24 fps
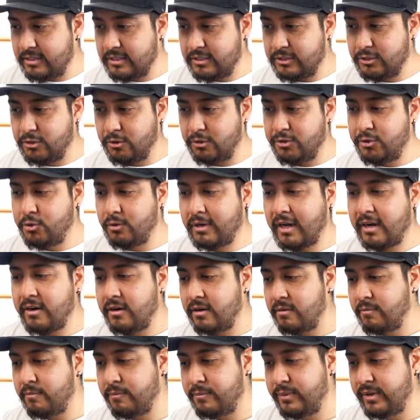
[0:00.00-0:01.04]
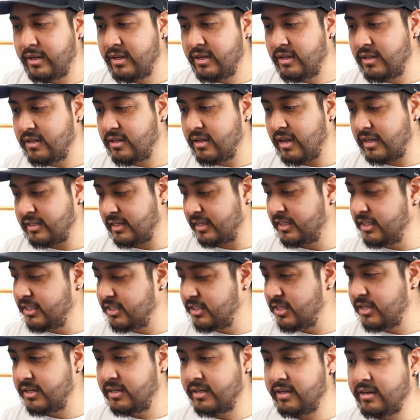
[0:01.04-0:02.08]
So you can be, as an
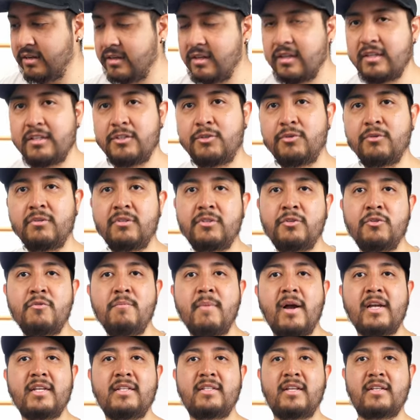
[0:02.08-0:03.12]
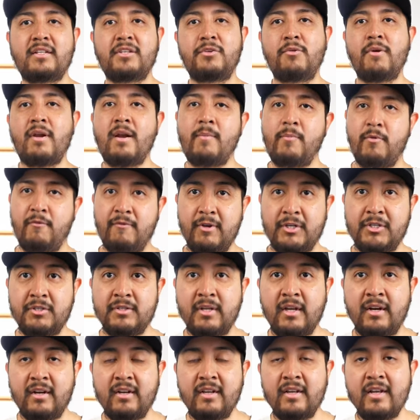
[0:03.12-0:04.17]
engineer, you imagine that you are a
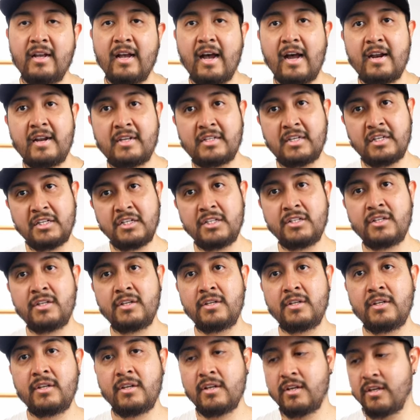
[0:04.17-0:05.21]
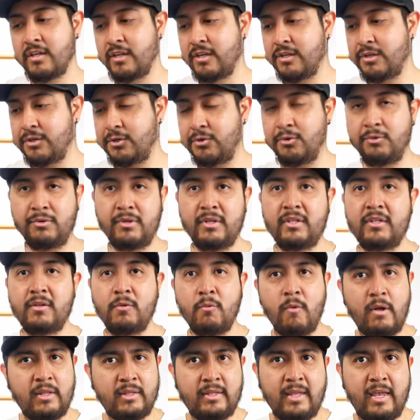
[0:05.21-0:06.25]
professional, and as an engineer, you need
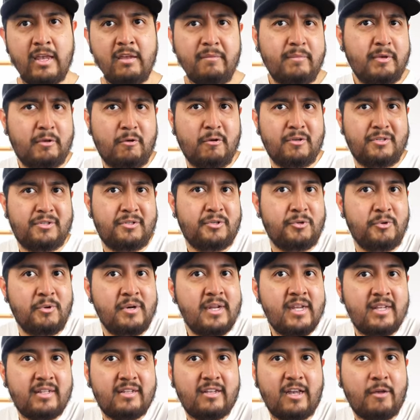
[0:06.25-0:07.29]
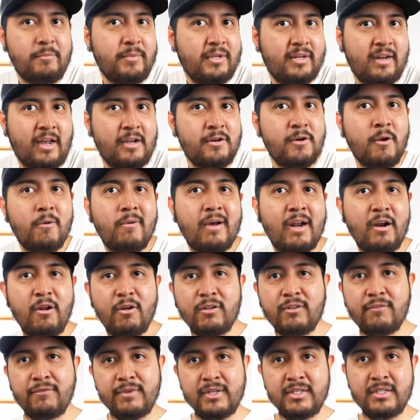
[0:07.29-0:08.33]
one day, because you need, I mean, I know a
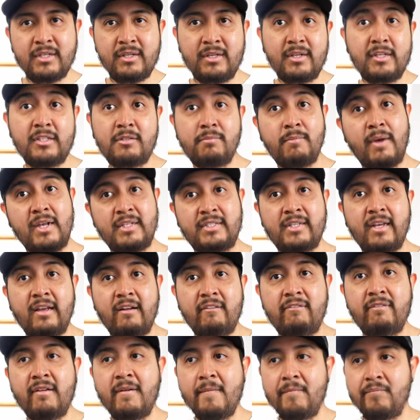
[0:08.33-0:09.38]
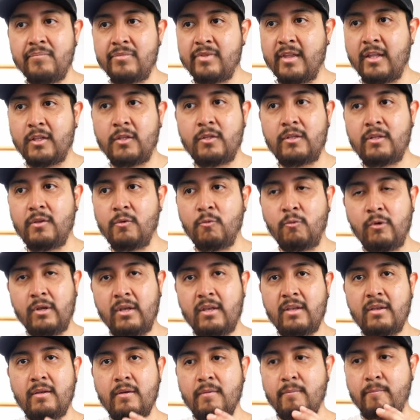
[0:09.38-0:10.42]
lot of engineers myself that
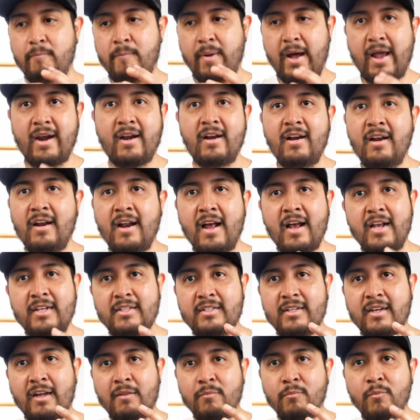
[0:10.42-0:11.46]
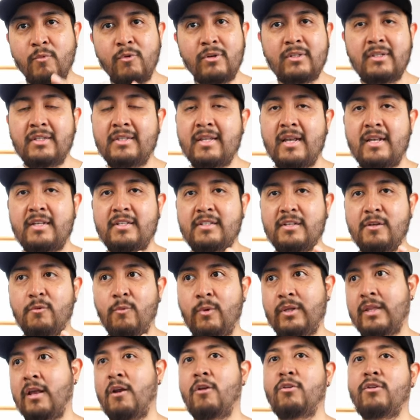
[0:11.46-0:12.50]
we parallelize and multitask
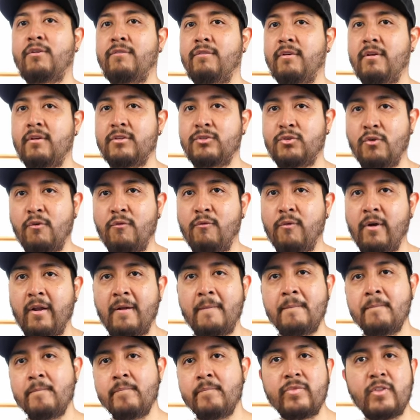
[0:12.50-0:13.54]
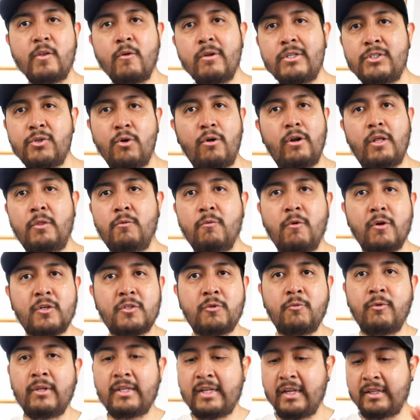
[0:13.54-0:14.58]
with a lot of software, with
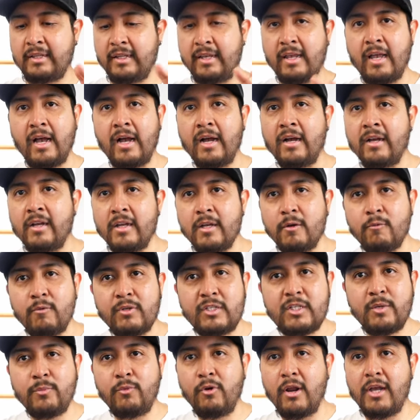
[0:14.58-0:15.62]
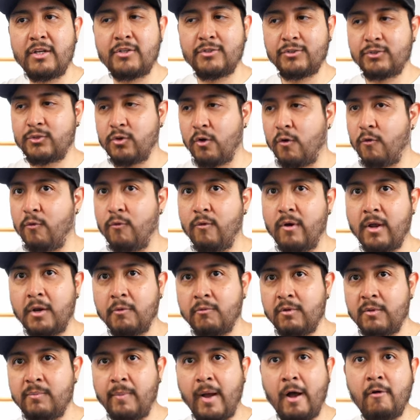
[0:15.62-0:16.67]
Solidworks, with Catia, with simulation software,
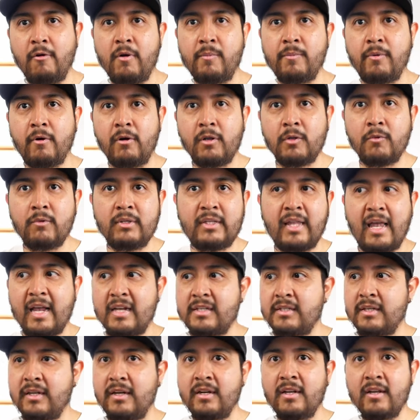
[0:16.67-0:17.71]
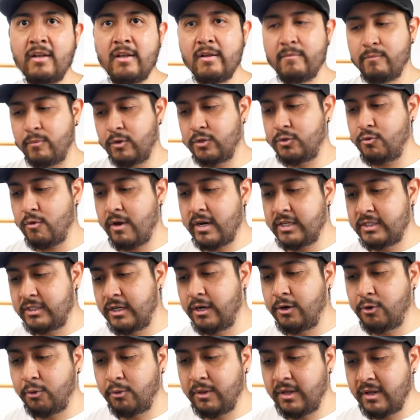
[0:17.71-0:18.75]
with PowerPoint, with Excel, but you are
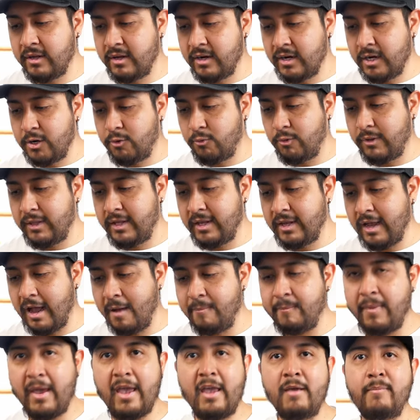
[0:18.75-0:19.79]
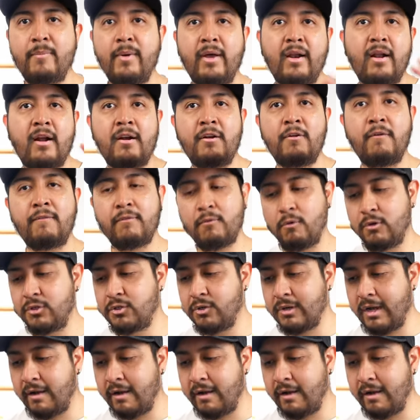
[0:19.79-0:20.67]
still reading a paper, and of course you